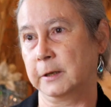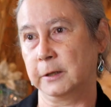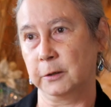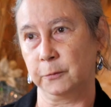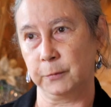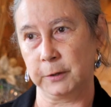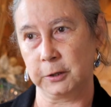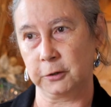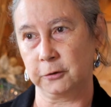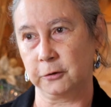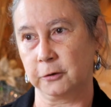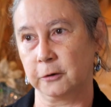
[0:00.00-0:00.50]
in the
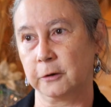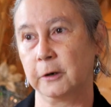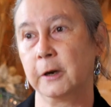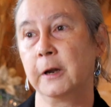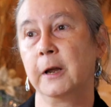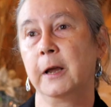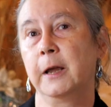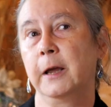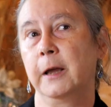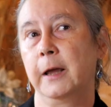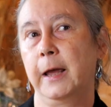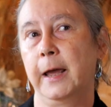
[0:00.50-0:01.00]
winter.
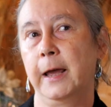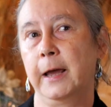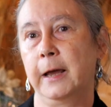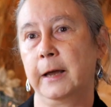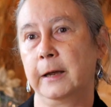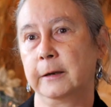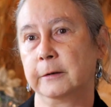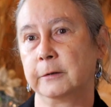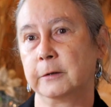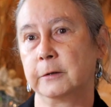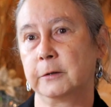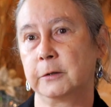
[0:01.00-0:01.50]

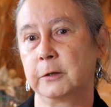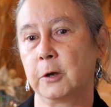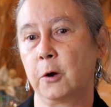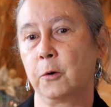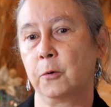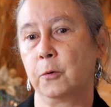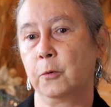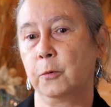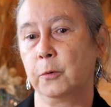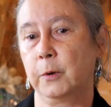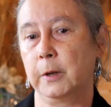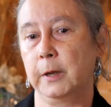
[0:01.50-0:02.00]
And
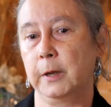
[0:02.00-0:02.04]
so